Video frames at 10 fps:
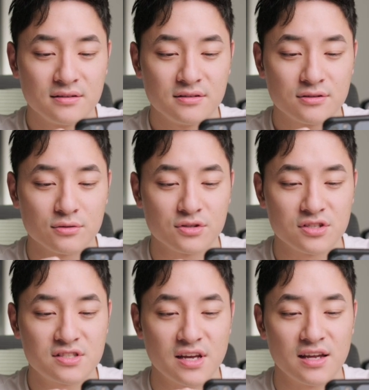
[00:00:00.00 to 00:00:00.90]
So
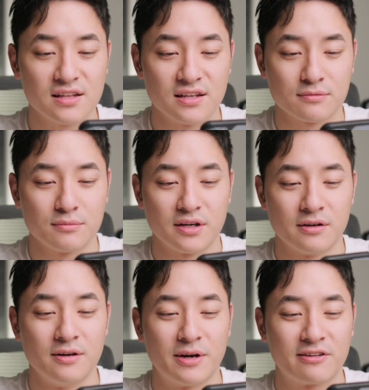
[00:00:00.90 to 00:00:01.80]
just say like
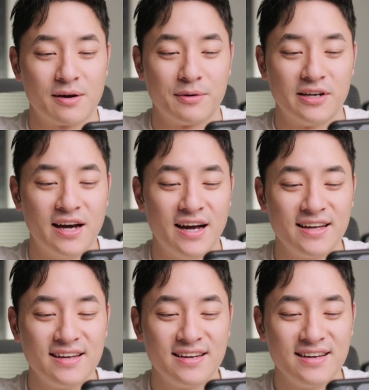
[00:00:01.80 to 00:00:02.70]
my grandma and
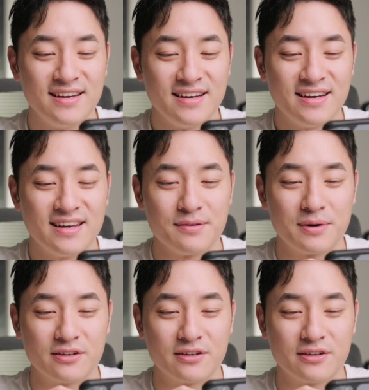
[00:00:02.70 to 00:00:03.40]
I, and then my